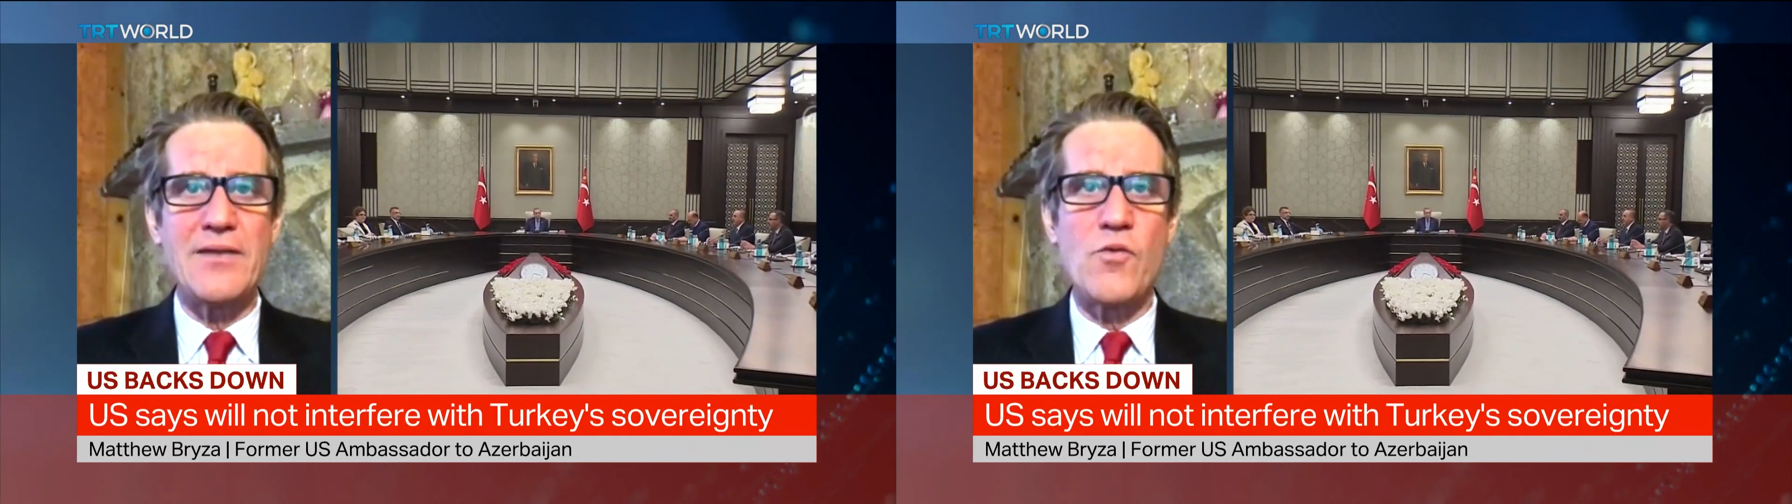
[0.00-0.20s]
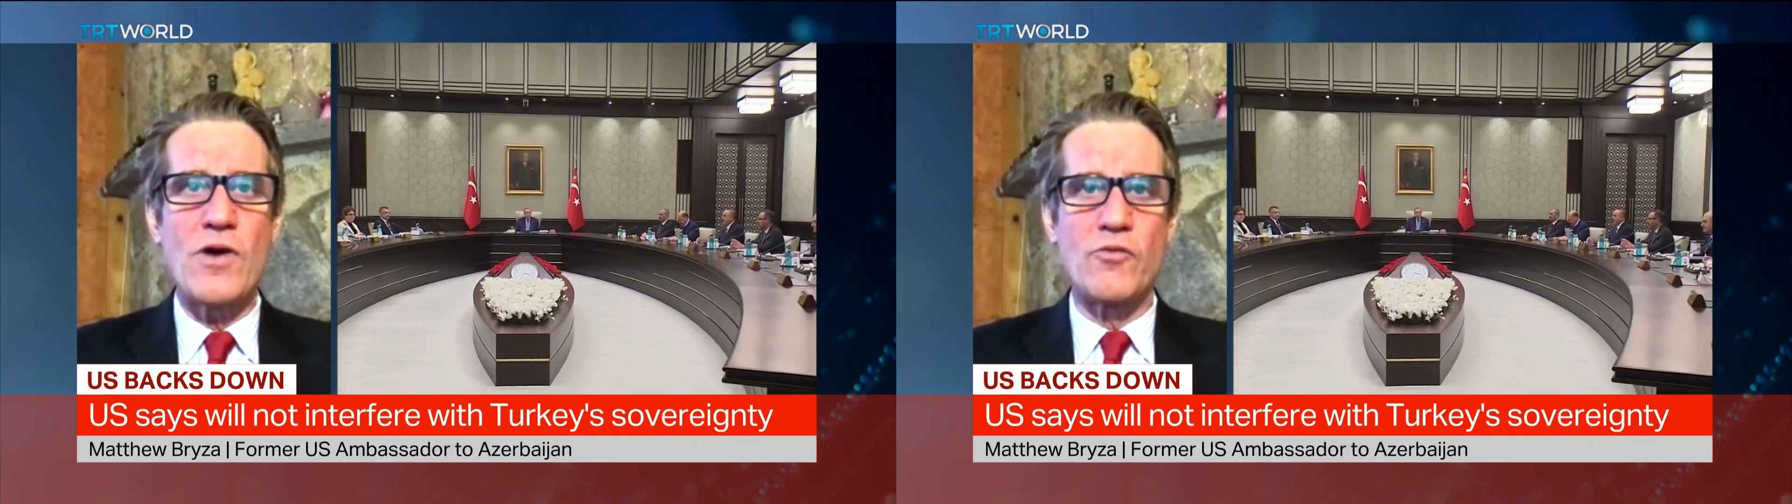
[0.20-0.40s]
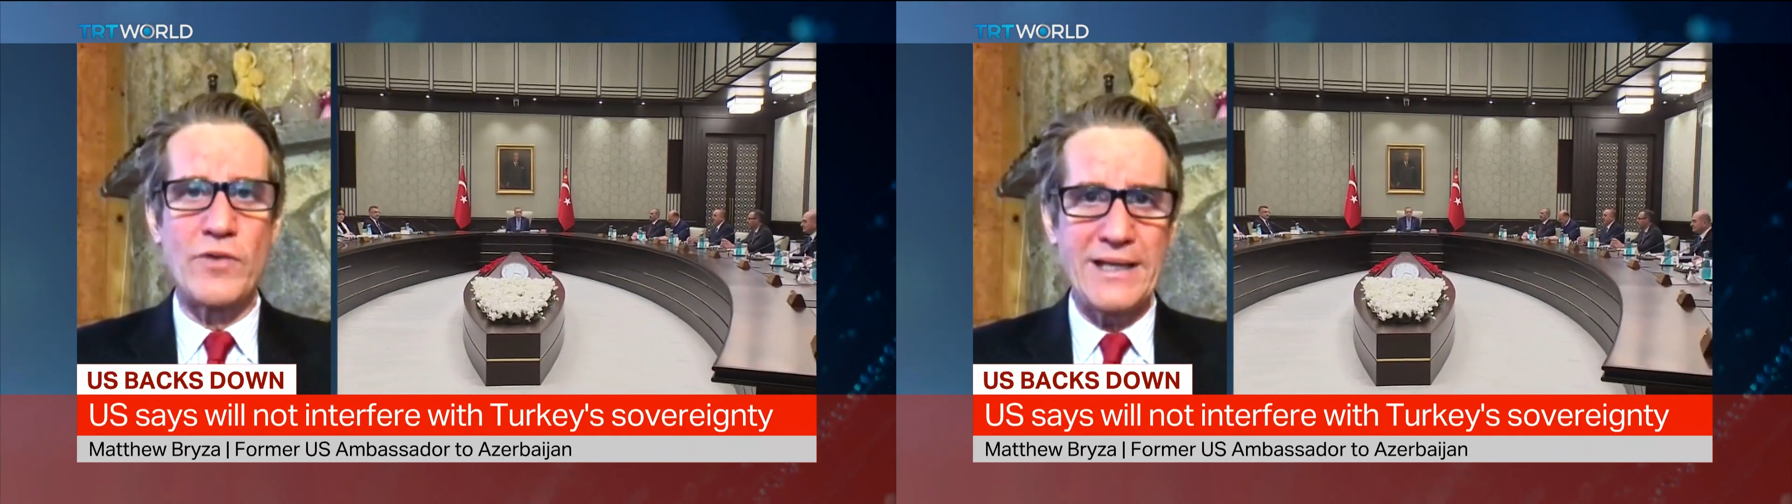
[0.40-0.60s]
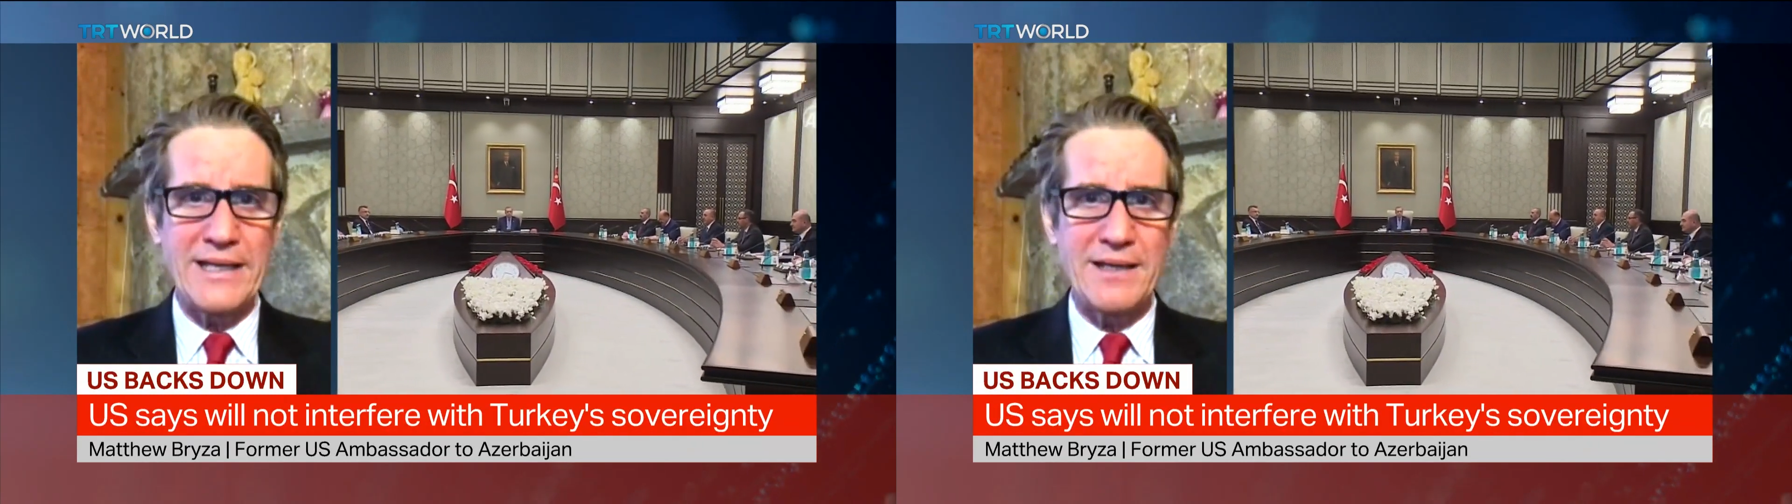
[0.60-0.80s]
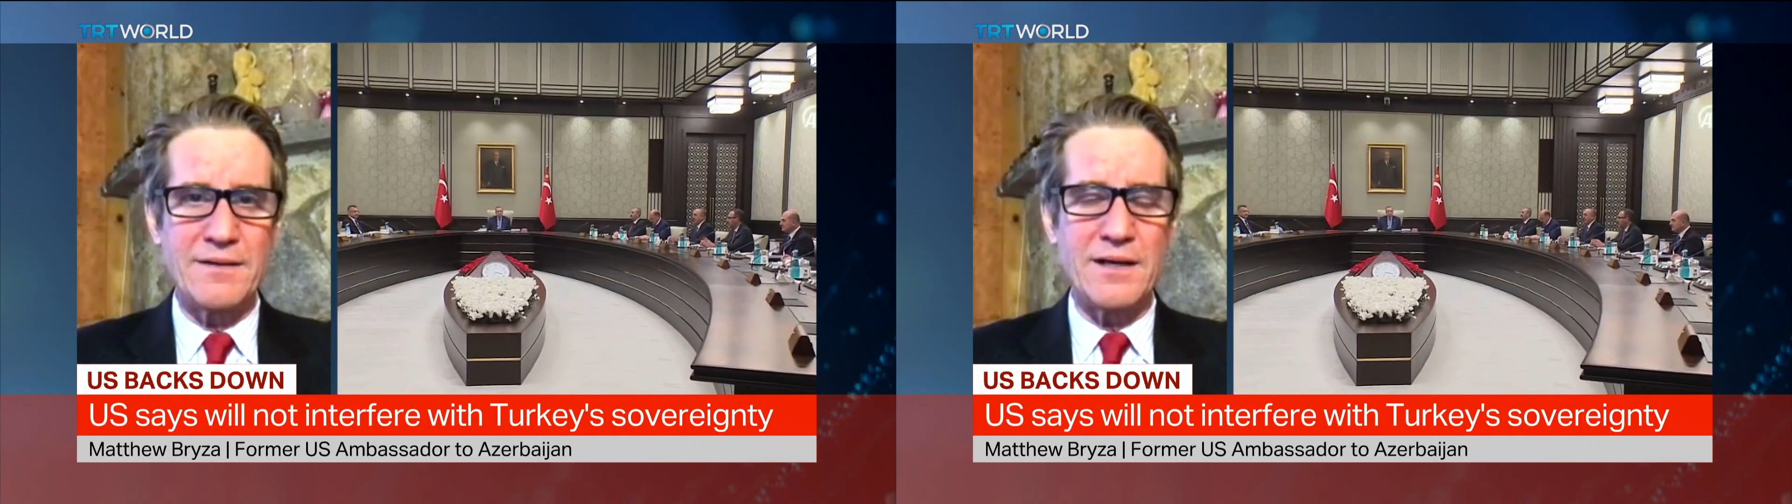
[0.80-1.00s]
what
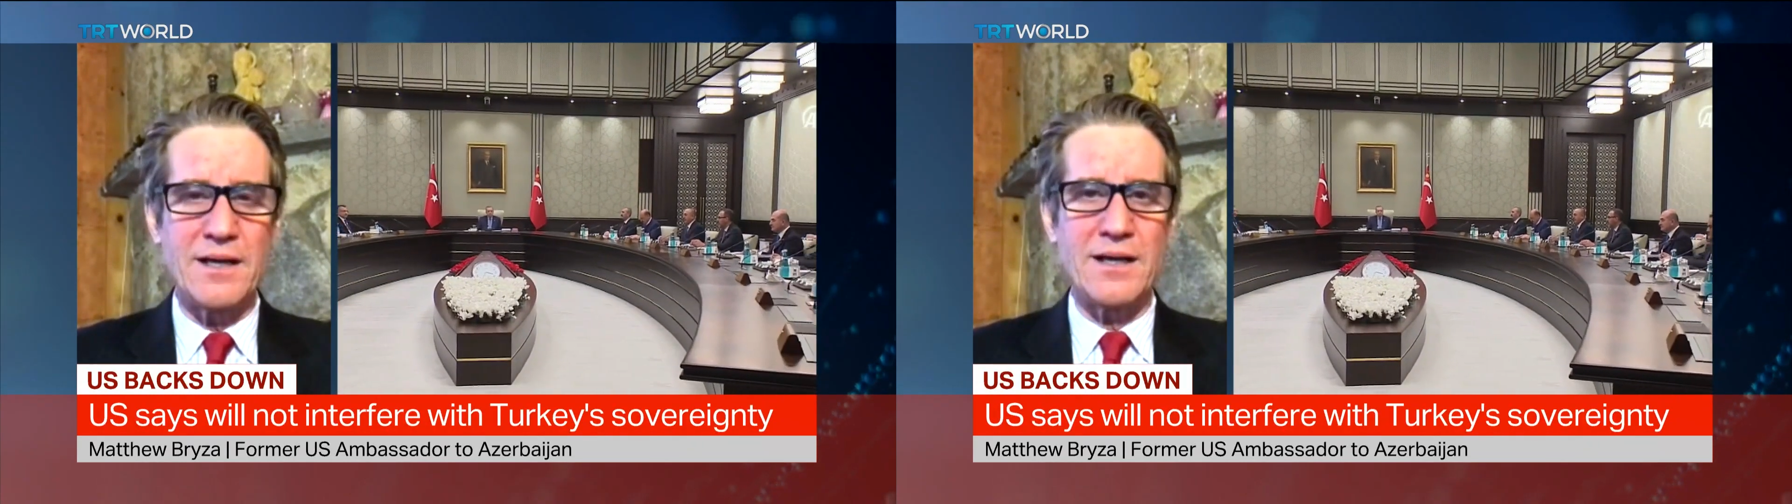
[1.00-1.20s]
really